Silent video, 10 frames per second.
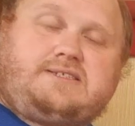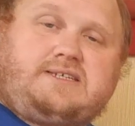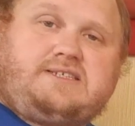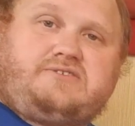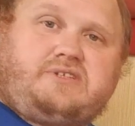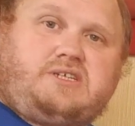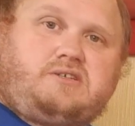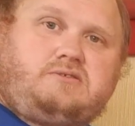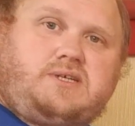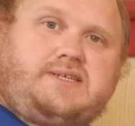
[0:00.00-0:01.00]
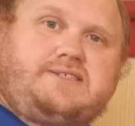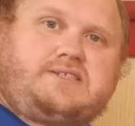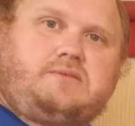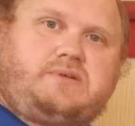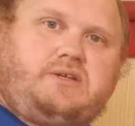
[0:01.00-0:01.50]
today's video is
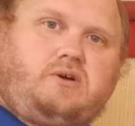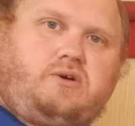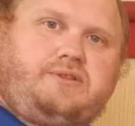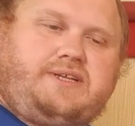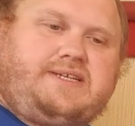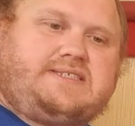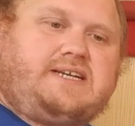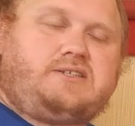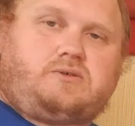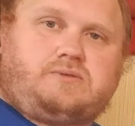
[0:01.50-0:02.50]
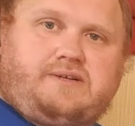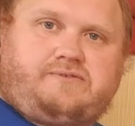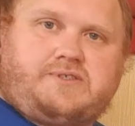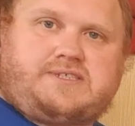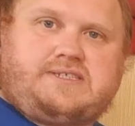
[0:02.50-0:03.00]
going to be on the technical
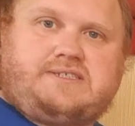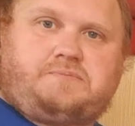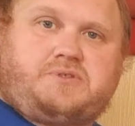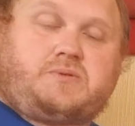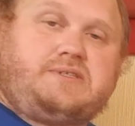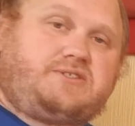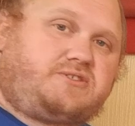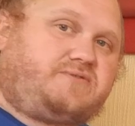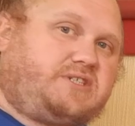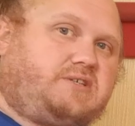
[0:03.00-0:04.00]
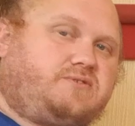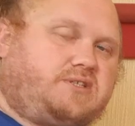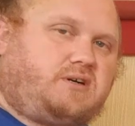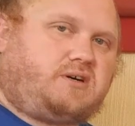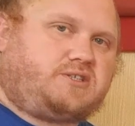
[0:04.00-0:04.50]
differences between soft shells
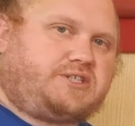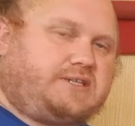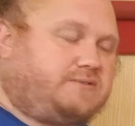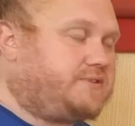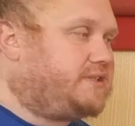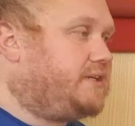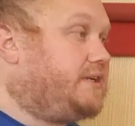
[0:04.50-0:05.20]
and hard shells.